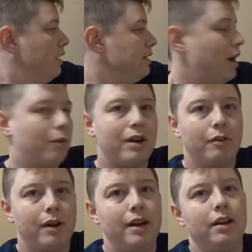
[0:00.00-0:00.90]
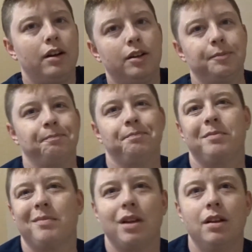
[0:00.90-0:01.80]
Now, when I
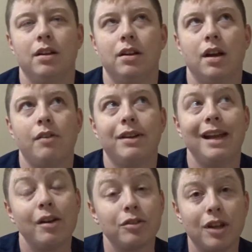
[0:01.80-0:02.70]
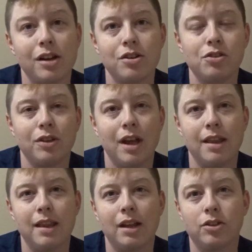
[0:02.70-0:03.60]
read The Outsiders,
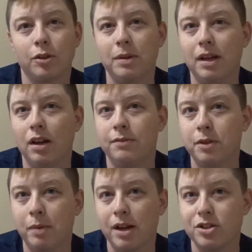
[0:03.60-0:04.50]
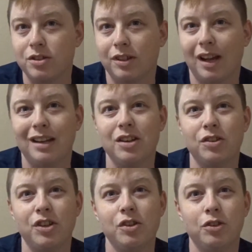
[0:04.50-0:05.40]
and that took me a few pages, kind of
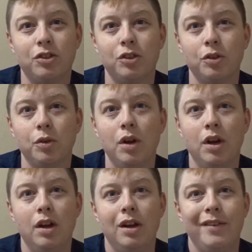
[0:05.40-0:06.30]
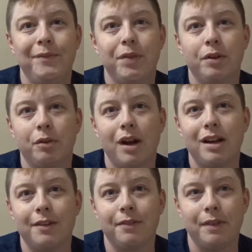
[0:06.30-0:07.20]
get used to the
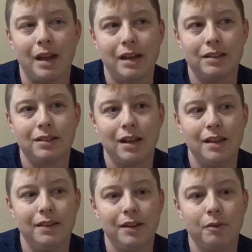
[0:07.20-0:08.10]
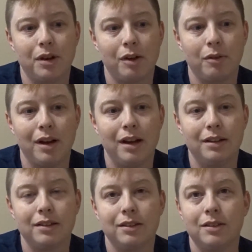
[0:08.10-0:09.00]
writing of that. And then when I read
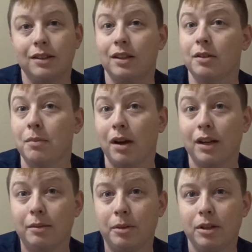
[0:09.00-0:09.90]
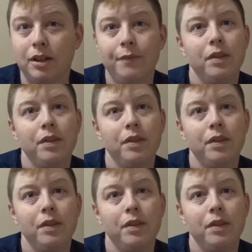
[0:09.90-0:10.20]
To Kill a Mockingbird,